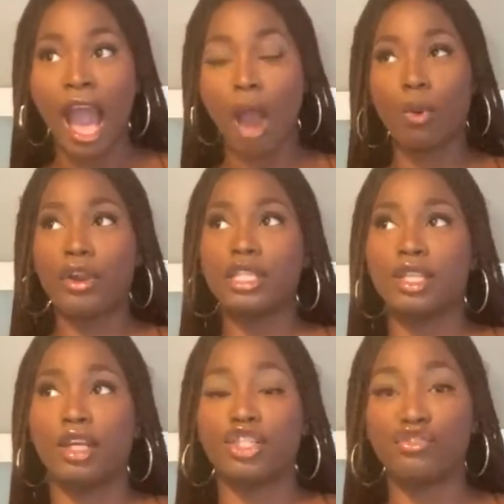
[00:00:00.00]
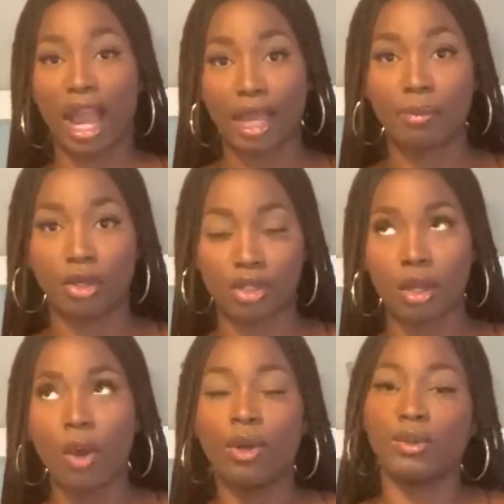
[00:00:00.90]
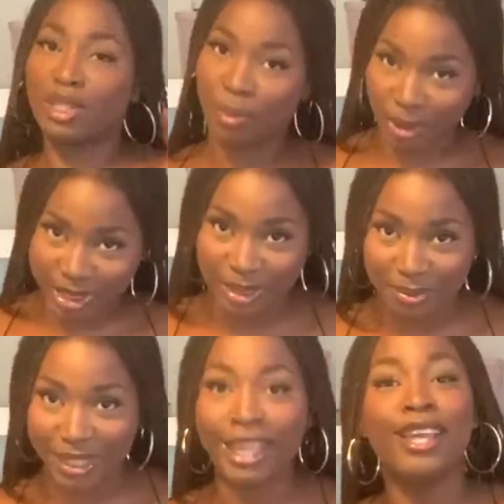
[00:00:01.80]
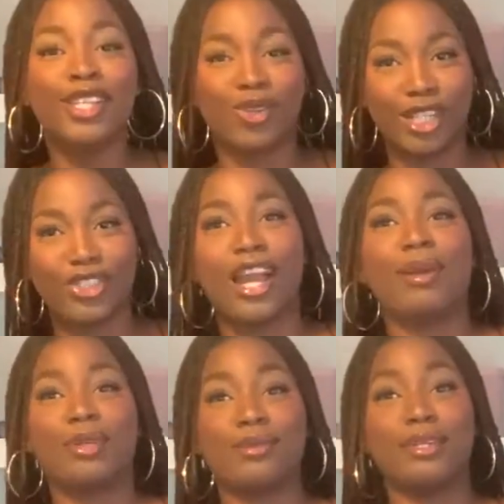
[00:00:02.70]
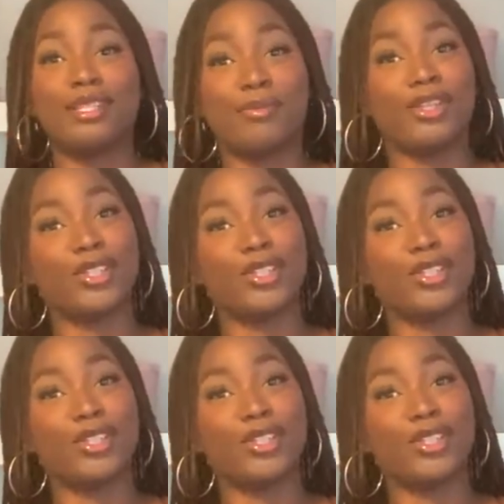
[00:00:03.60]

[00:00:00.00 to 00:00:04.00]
I wore it to a drag bottom, well, it was supposed to be to a drag bottomless brunch.